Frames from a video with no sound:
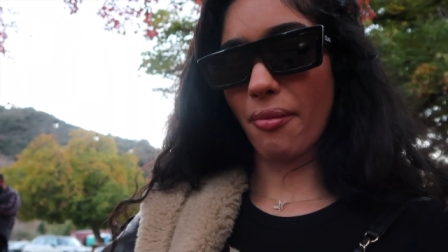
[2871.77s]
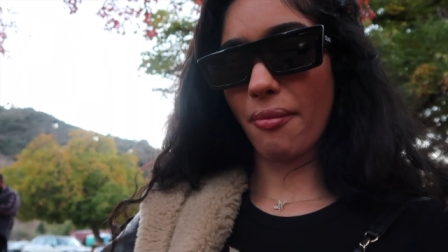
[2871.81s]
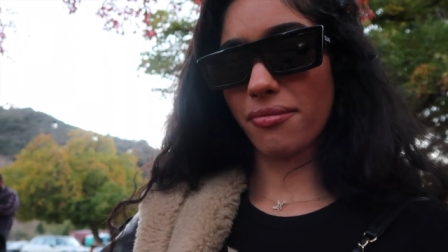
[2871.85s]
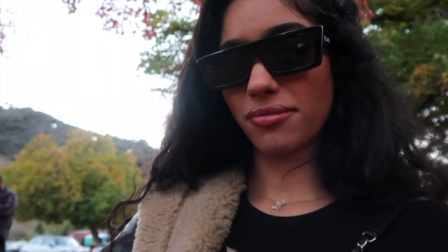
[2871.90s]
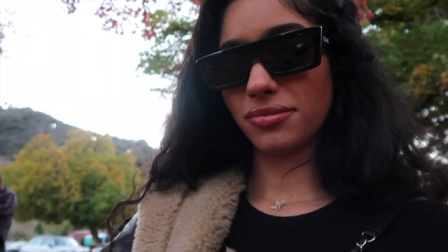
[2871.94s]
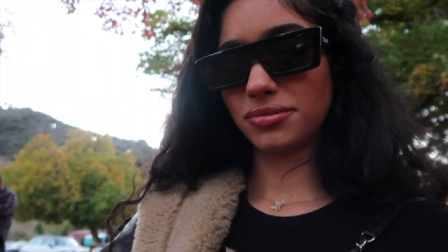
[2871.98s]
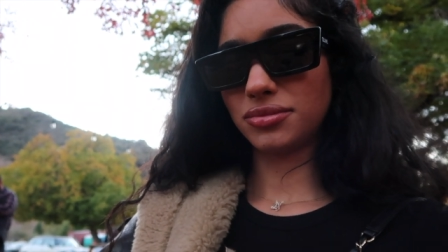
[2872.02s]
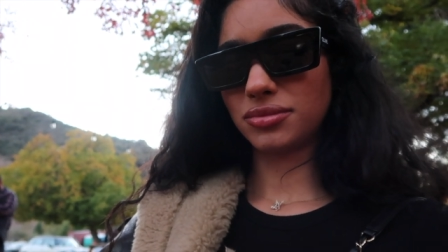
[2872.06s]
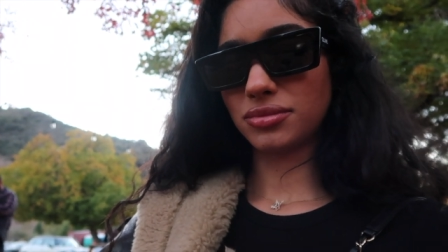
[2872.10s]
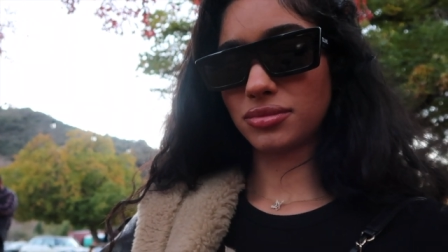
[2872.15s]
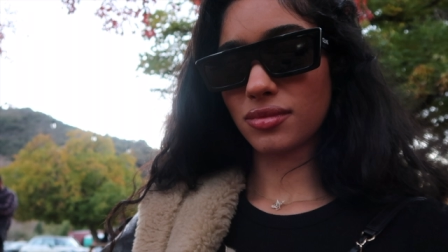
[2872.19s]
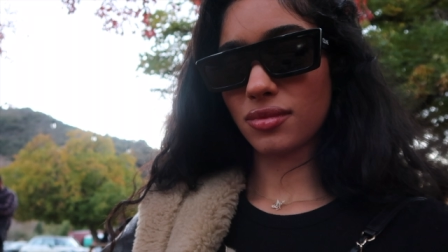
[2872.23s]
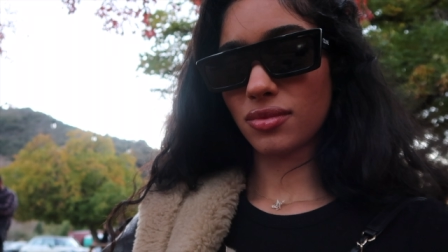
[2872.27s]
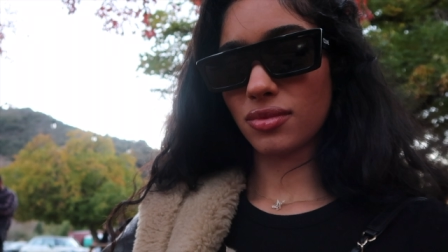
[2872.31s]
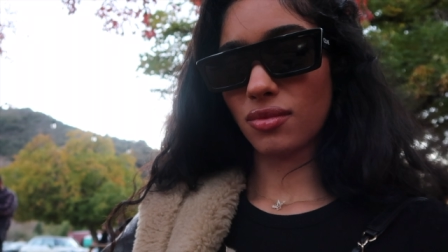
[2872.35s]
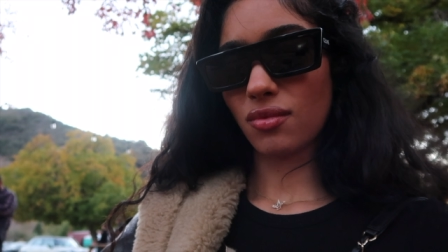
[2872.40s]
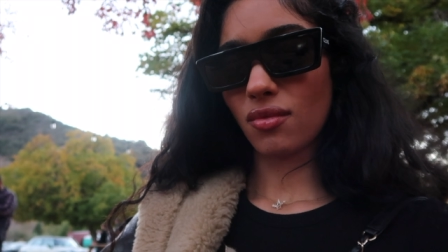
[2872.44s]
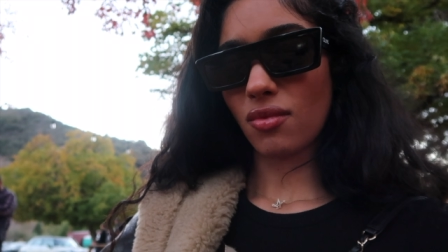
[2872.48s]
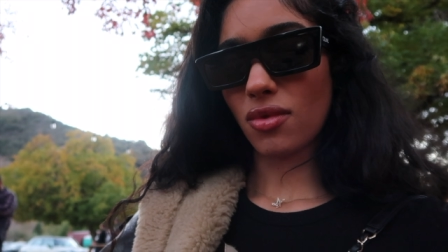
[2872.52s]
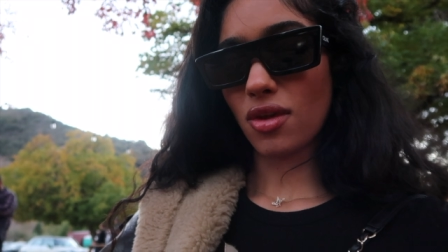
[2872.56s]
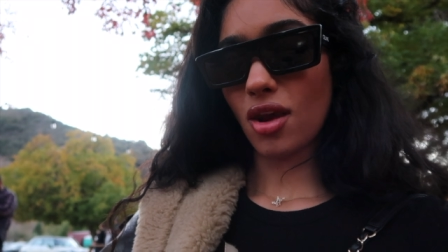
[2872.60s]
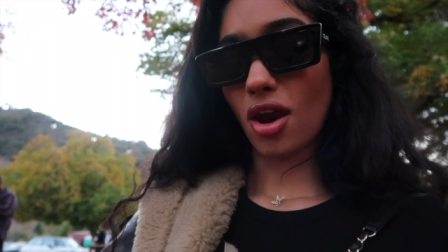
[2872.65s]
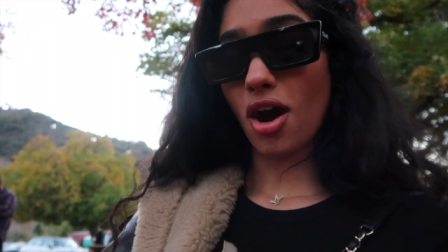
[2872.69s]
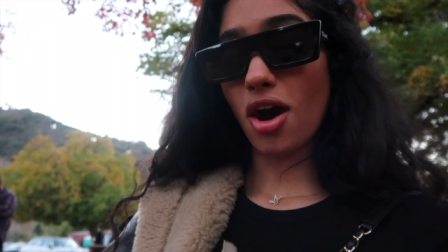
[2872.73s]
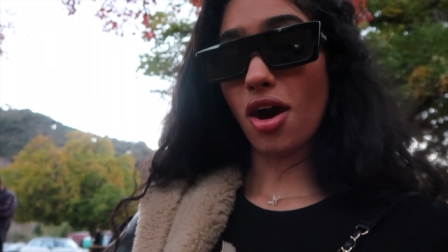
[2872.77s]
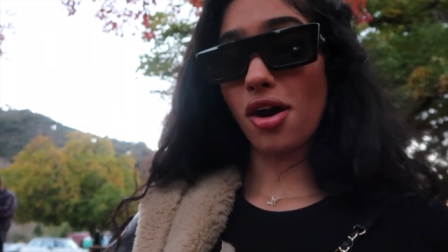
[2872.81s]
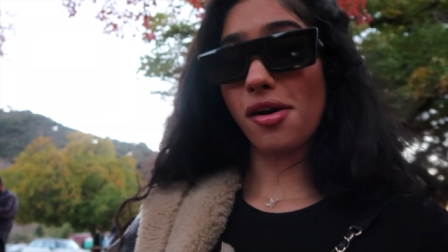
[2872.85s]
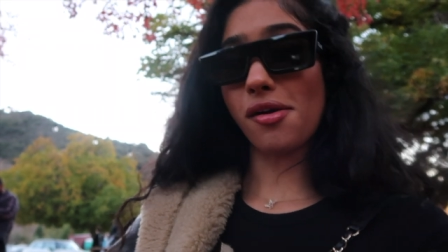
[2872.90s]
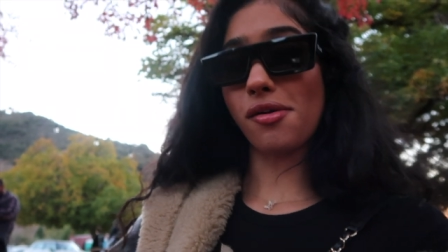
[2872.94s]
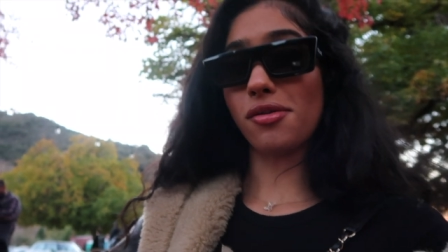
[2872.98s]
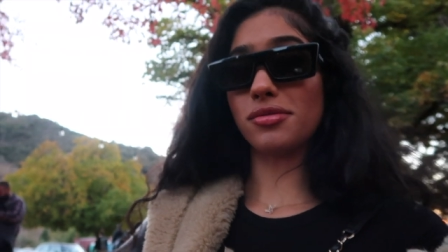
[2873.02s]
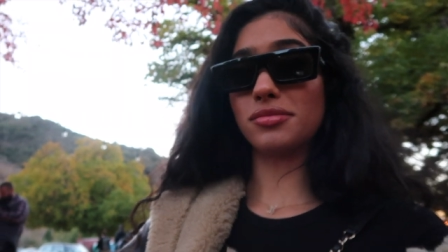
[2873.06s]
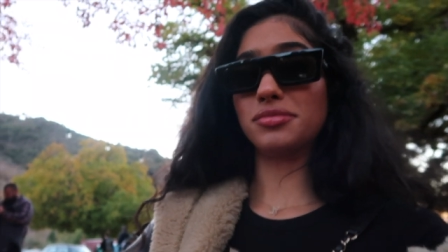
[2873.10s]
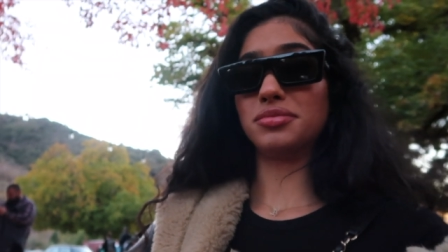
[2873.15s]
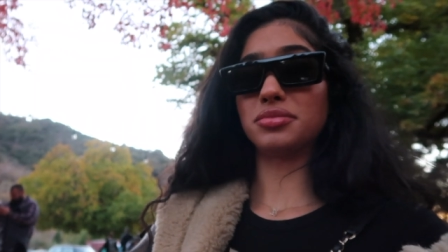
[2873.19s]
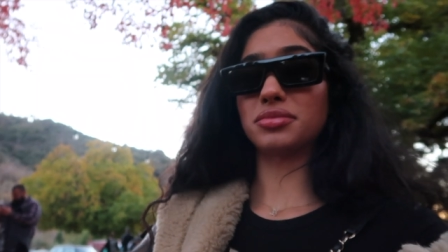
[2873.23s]
I don't like apple pie.
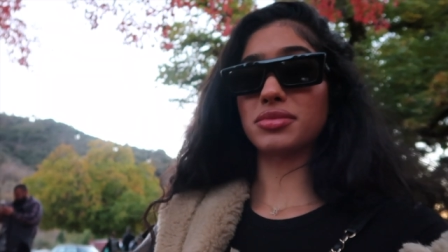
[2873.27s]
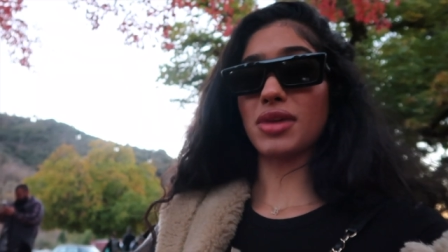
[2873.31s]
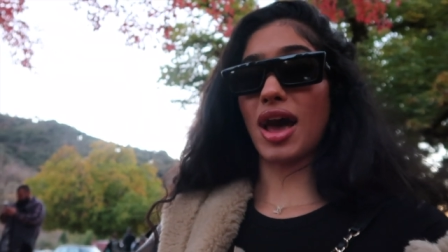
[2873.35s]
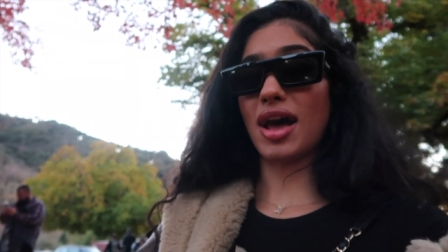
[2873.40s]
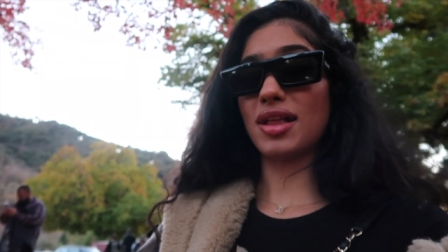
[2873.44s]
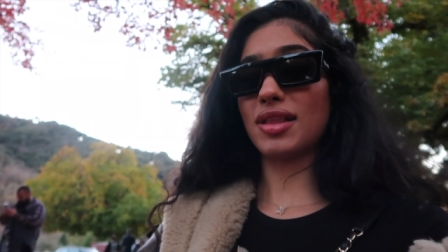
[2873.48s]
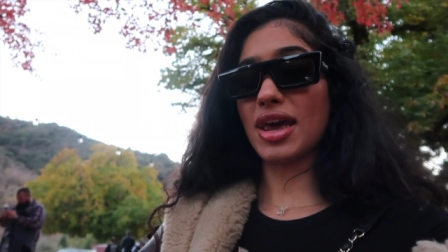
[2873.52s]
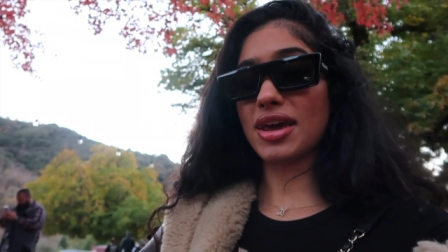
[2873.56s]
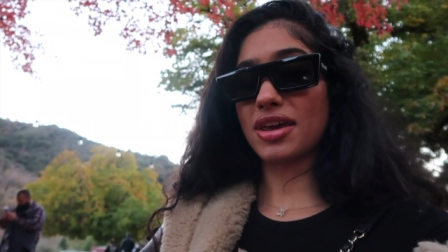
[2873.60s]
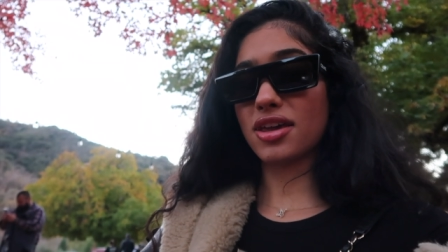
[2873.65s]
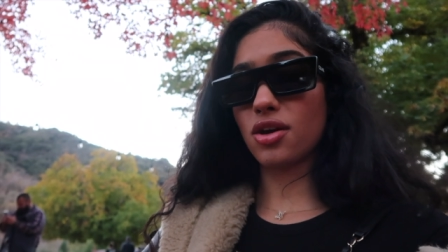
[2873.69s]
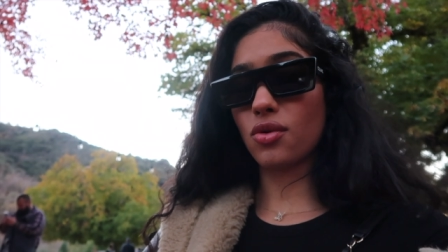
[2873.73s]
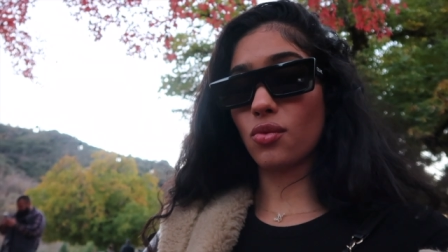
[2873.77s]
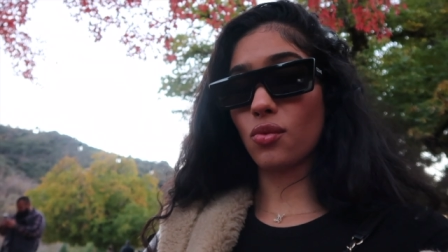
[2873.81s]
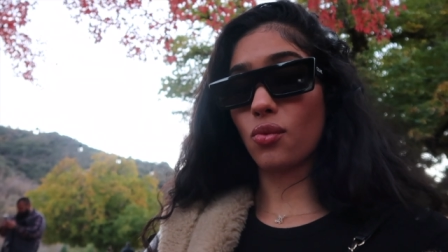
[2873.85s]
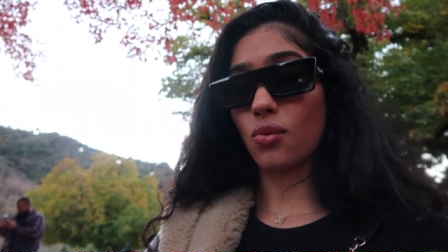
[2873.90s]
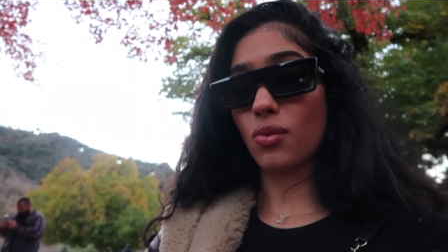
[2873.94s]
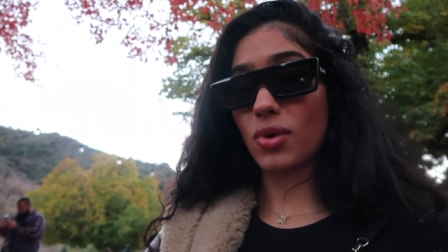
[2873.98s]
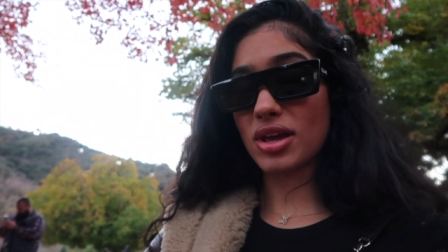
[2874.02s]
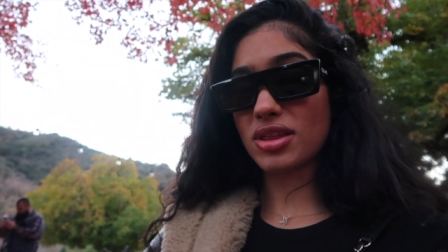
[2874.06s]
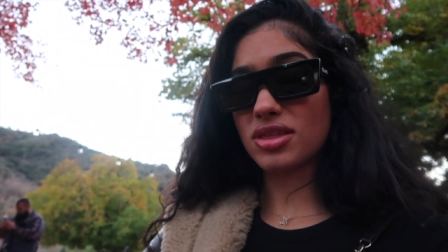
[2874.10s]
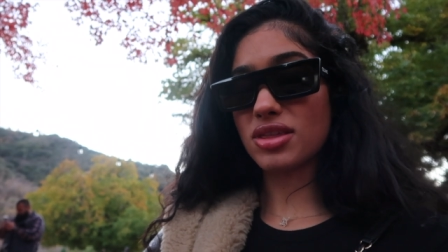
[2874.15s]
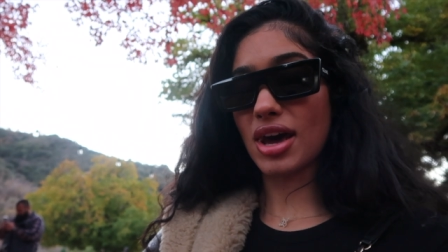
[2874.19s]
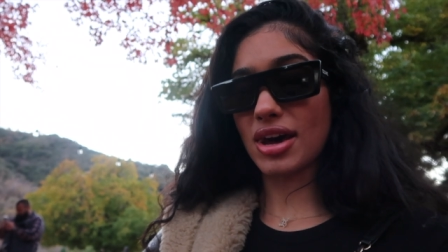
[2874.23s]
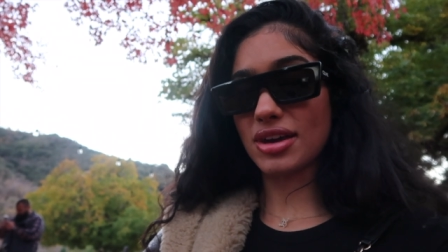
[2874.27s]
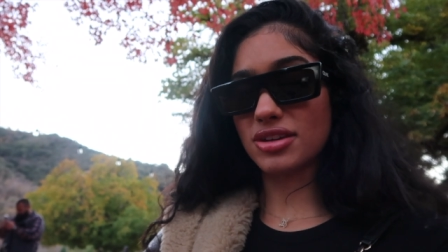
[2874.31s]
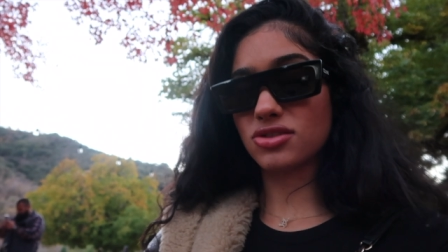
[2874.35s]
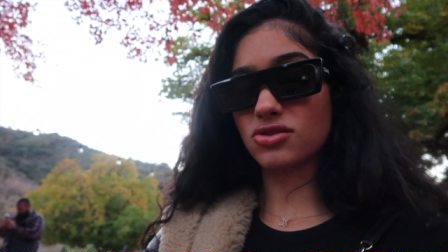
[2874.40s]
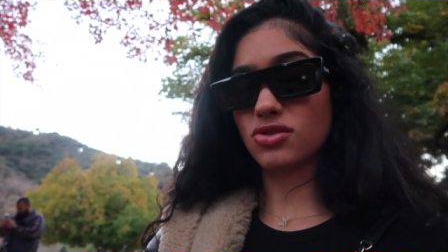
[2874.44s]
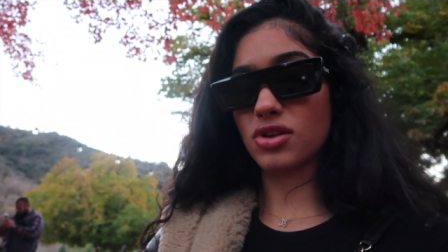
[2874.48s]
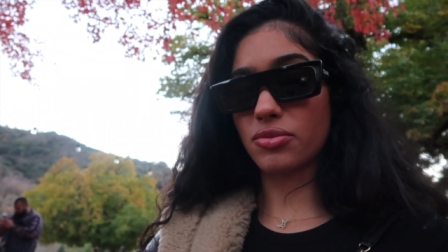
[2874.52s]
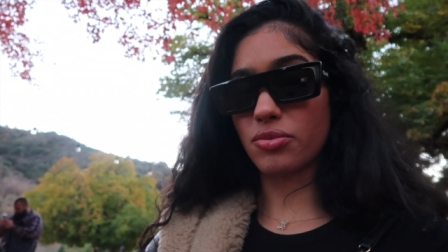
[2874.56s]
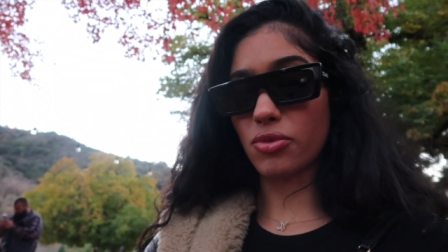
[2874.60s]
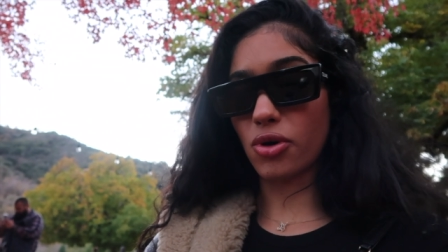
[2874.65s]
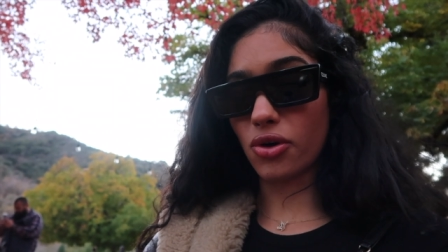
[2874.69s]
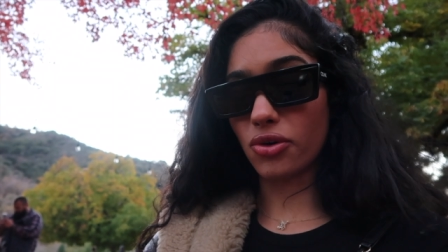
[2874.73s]
Oh, I like it with ice
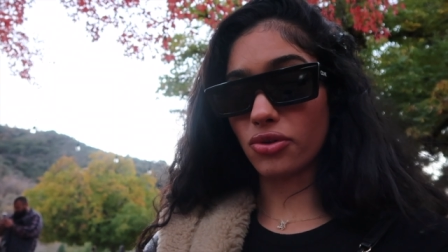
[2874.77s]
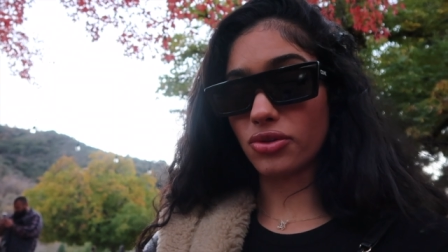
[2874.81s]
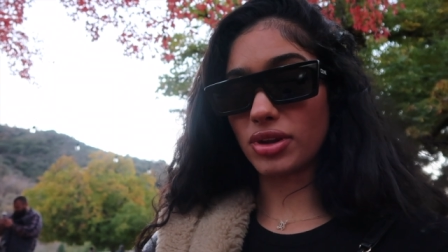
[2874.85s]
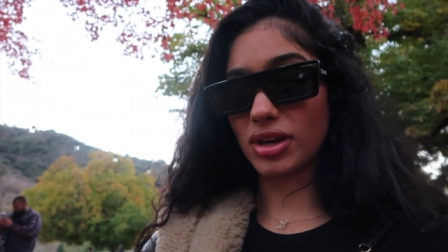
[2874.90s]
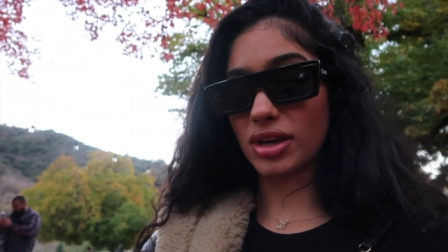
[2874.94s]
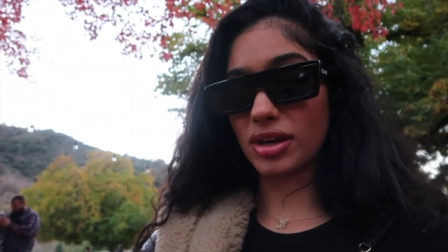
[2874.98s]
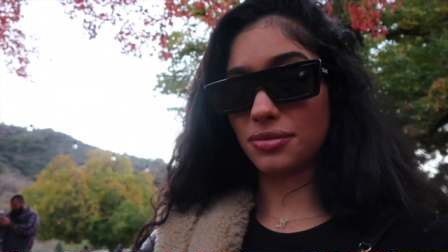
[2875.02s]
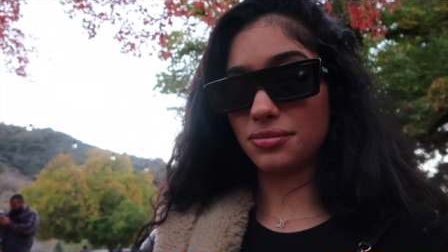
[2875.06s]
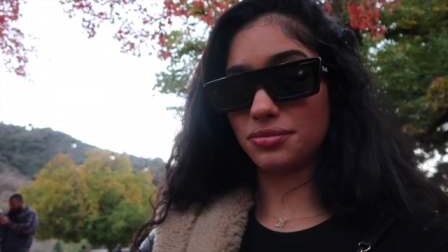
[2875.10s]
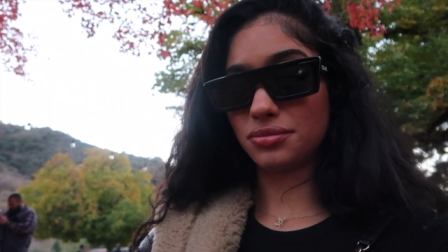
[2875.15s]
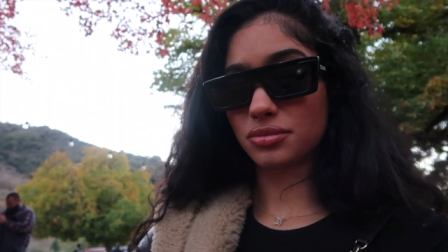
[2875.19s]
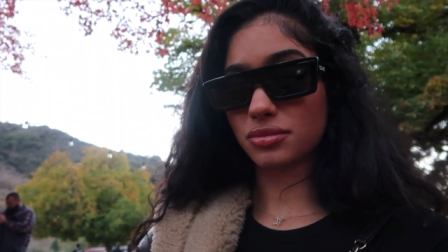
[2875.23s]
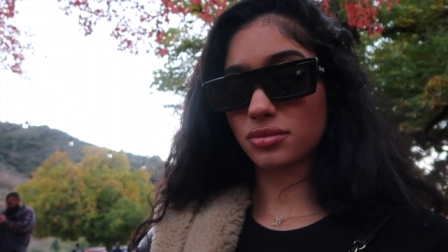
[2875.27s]
cream only.